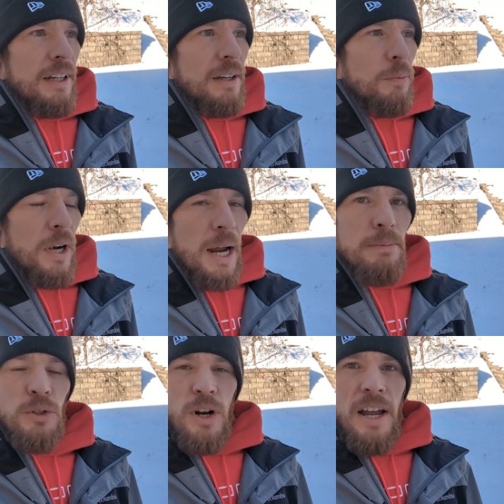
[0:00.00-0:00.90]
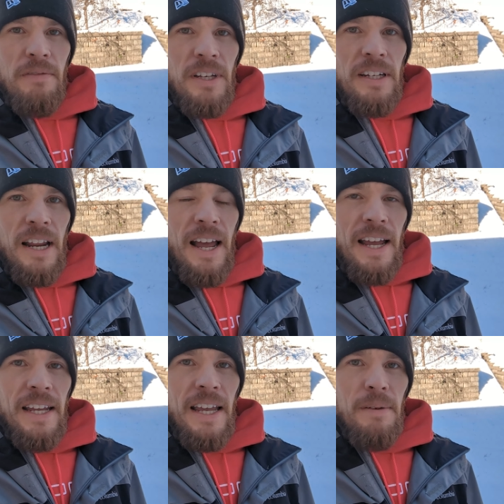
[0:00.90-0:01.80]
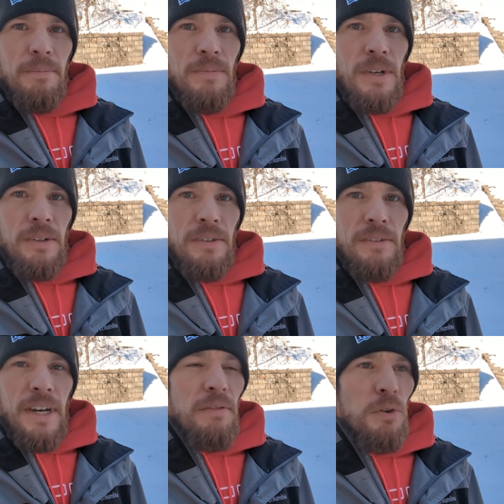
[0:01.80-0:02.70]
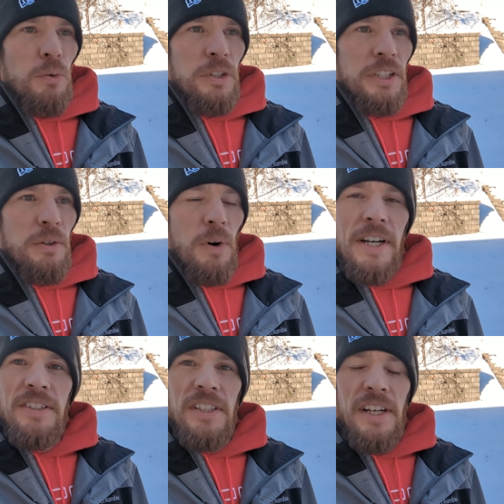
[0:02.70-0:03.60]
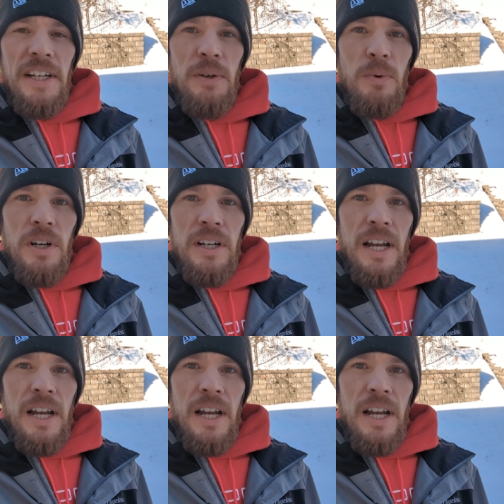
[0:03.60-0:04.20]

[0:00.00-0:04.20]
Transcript: when I'm driving, I am never really racing anyone.